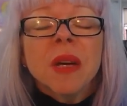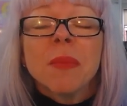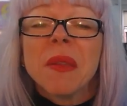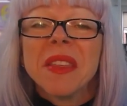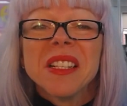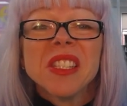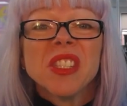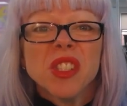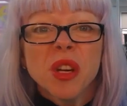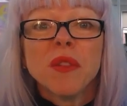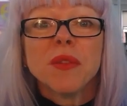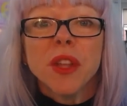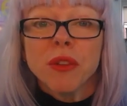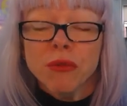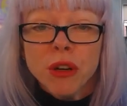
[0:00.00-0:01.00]
But there's
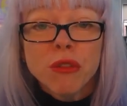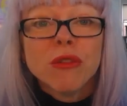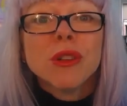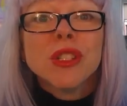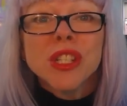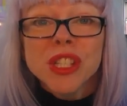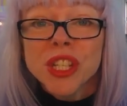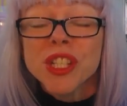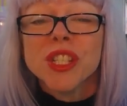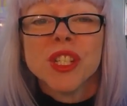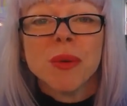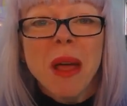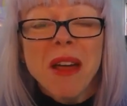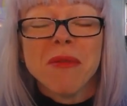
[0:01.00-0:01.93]
stuff that recruiters can do